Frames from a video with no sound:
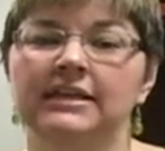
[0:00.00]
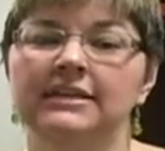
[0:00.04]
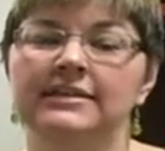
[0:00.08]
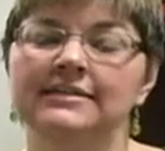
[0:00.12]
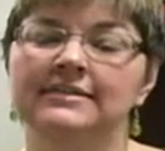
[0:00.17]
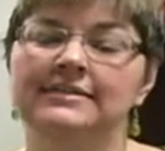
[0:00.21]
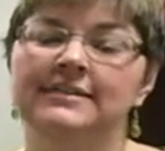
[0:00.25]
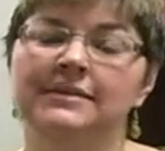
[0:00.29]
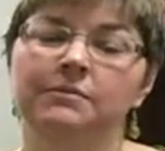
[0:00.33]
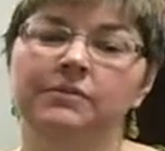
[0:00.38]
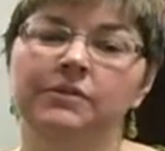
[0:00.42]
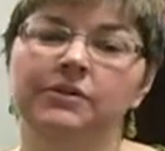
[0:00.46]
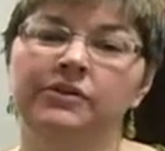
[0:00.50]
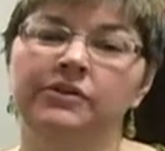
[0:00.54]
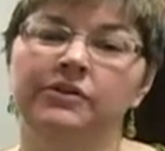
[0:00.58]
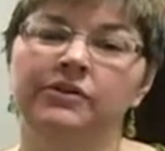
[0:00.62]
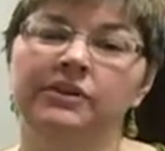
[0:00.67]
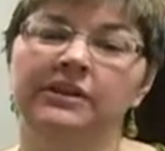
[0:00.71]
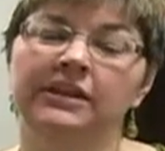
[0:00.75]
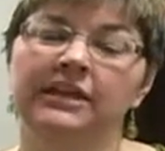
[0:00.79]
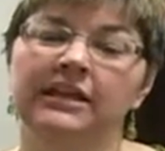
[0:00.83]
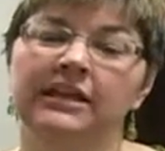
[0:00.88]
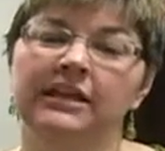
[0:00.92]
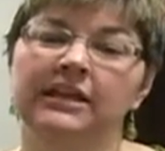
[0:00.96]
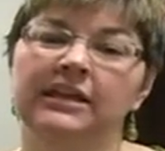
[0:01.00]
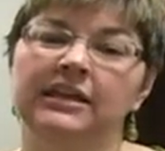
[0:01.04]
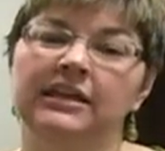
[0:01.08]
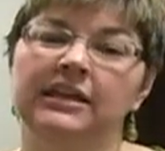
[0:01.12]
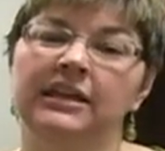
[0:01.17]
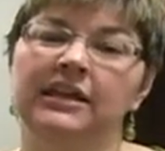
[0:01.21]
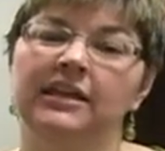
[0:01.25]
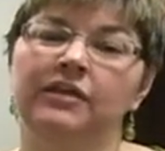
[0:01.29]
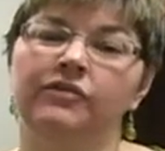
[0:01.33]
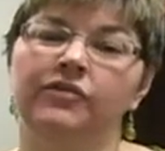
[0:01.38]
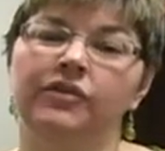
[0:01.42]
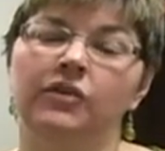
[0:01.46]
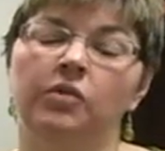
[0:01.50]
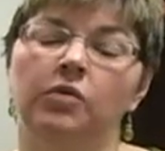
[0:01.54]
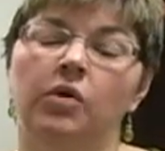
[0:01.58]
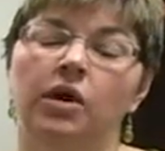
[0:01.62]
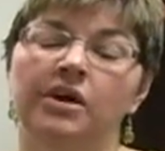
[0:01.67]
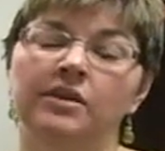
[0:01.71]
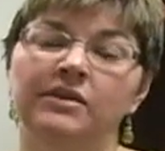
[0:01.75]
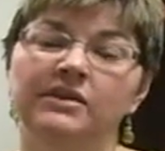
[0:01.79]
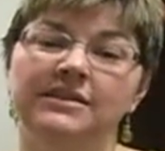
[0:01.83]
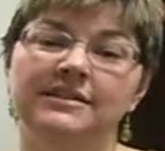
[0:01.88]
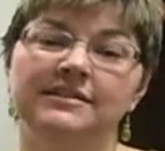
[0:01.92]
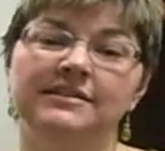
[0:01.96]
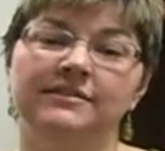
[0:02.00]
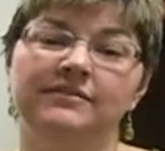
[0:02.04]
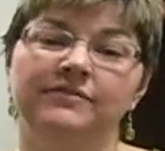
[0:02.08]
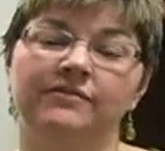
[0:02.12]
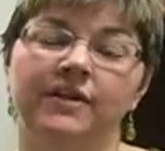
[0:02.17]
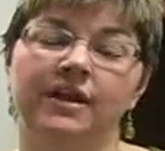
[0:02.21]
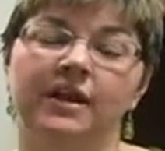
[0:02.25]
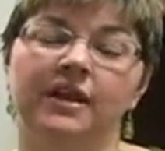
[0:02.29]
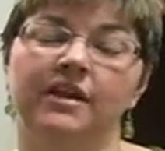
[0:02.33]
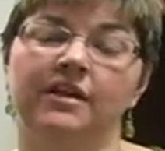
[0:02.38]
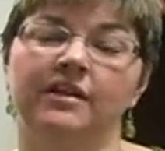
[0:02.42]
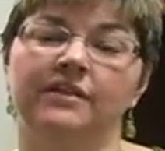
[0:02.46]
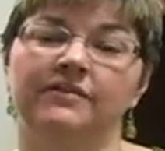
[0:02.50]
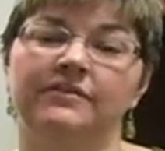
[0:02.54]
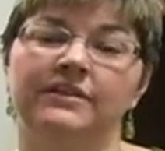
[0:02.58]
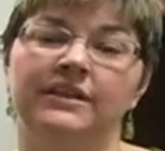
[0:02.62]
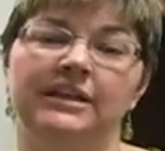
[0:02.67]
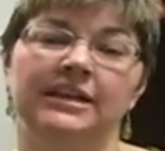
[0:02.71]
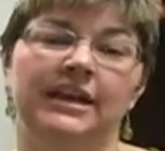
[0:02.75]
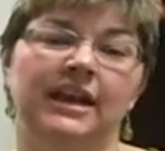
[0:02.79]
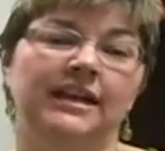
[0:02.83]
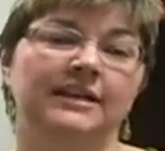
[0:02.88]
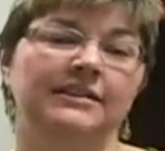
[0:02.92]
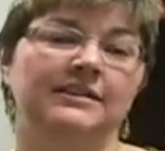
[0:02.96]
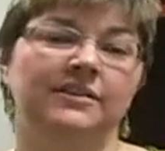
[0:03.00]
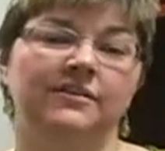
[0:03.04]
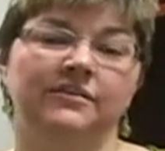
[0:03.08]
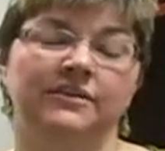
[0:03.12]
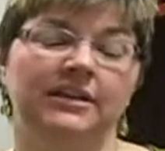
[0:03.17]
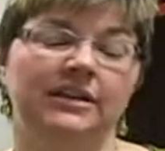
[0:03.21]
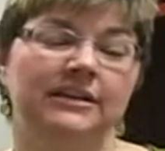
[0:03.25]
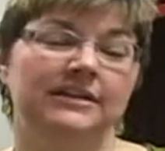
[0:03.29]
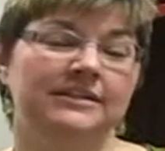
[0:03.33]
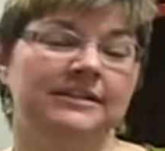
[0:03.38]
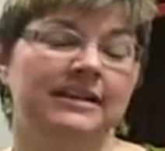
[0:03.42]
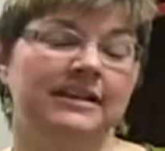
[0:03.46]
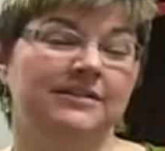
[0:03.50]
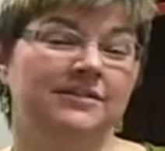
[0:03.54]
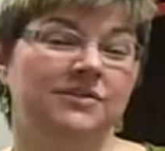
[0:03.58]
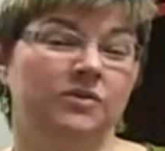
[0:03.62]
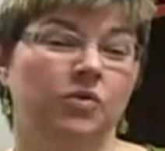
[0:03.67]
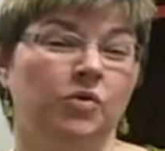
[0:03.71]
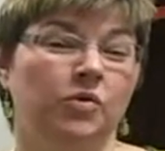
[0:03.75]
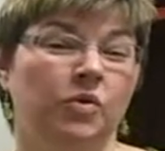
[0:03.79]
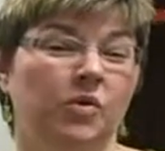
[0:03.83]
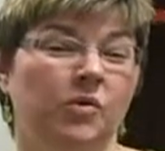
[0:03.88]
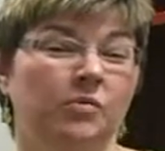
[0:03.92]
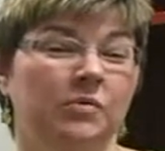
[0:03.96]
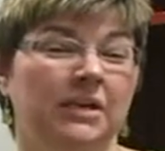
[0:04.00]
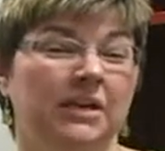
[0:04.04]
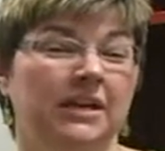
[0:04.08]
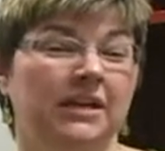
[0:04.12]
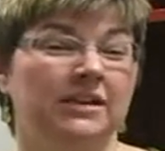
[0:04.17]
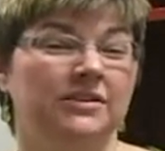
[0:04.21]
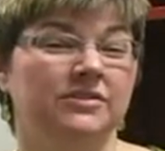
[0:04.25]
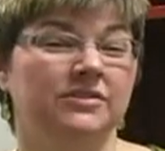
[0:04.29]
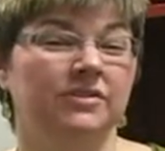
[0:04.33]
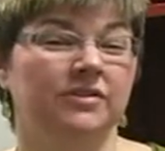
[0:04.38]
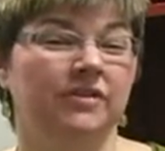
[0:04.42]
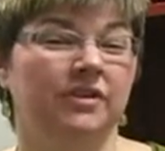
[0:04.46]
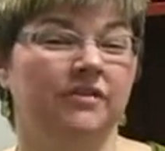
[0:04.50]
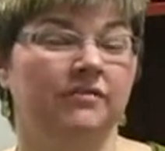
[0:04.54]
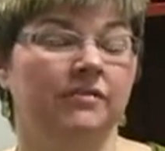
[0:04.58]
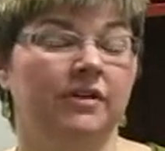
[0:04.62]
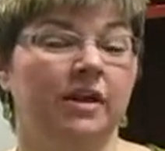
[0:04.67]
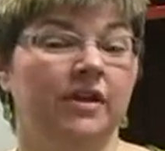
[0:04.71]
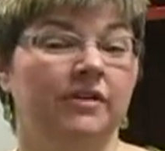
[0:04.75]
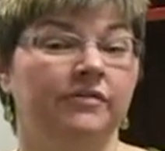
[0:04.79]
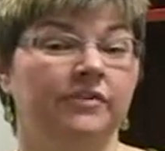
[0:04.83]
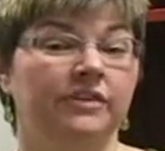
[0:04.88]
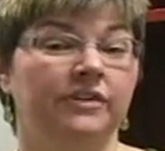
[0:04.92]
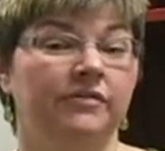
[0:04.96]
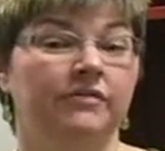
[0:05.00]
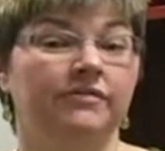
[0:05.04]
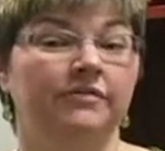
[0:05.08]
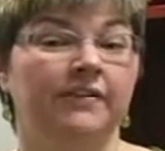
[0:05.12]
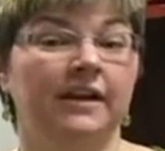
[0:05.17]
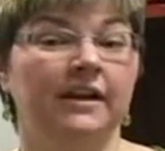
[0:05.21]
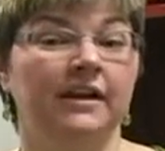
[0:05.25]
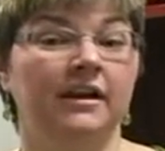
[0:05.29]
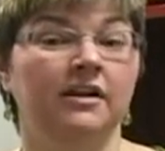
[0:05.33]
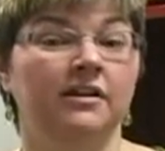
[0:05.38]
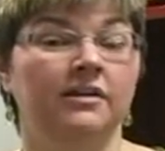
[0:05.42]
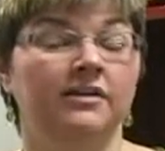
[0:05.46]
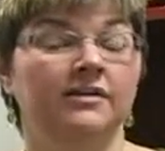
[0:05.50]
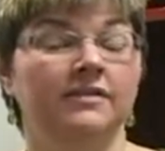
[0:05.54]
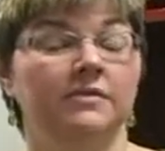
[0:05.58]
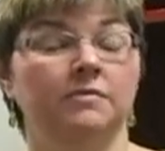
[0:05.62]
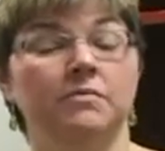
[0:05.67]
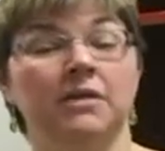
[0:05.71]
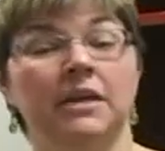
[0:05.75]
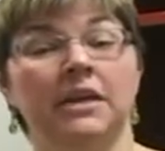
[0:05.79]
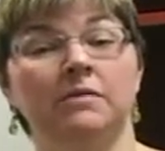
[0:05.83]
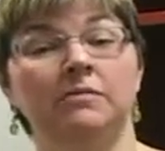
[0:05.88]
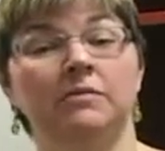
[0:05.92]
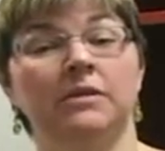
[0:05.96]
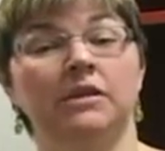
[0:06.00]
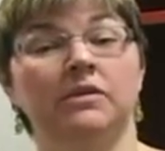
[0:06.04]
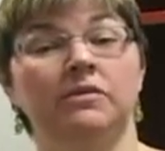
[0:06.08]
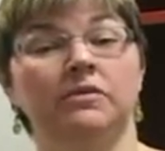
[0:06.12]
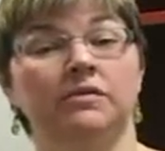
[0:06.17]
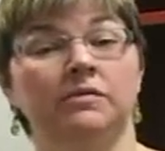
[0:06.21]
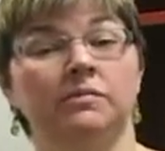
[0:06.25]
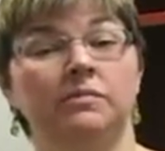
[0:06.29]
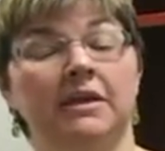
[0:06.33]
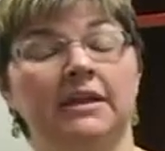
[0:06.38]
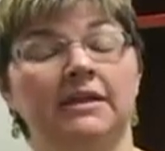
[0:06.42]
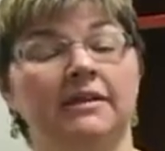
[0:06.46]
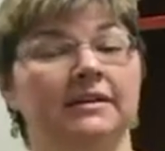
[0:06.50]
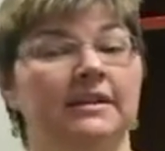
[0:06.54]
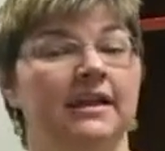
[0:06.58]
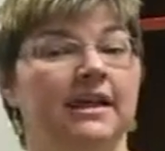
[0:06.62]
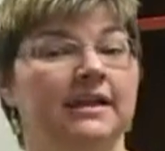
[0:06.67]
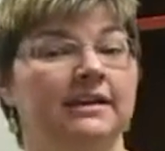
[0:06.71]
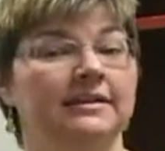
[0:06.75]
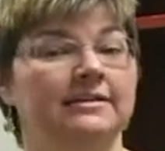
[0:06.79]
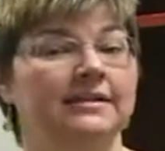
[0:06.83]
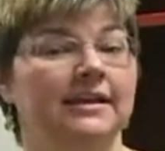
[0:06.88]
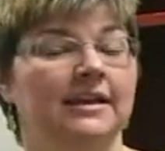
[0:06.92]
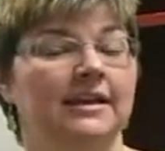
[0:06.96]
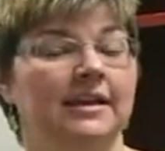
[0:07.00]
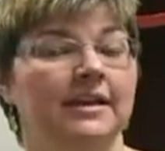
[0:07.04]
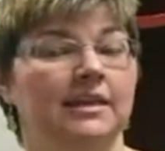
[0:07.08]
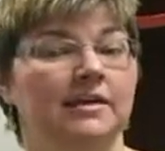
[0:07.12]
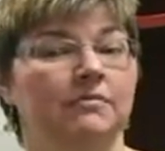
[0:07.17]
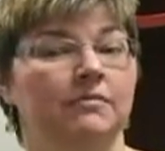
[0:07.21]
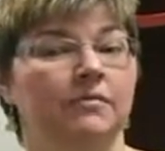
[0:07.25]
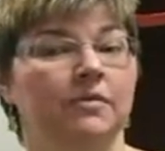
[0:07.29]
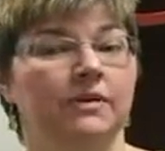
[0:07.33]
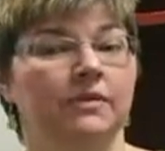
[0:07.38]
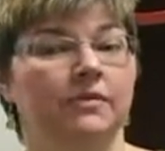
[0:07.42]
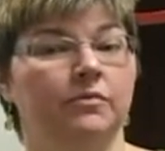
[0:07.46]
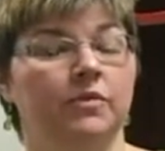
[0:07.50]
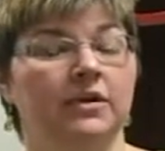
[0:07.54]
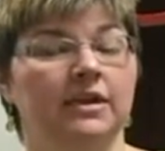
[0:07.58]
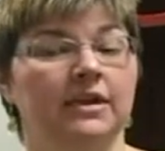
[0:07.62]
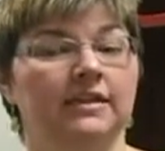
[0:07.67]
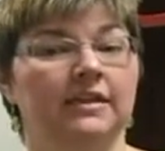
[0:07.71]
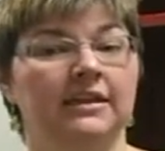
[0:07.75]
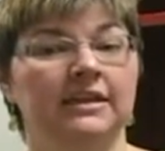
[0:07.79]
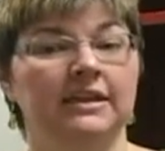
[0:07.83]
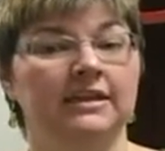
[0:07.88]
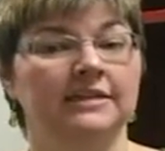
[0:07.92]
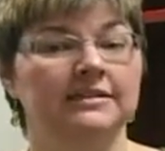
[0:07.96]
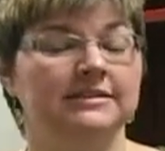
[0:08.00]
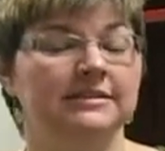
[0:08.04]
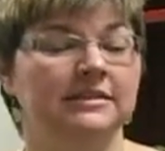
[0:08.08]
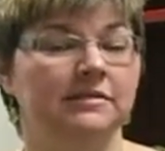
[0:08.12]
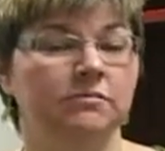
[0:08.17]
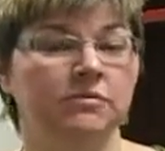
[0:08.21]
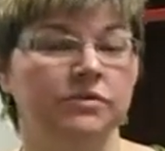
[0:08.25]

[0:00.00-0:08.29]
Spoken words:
Similarly, if you aren't as involved in activities at school because you're involved in fine arts, maybe you spend a lot of time with one of the Gitsy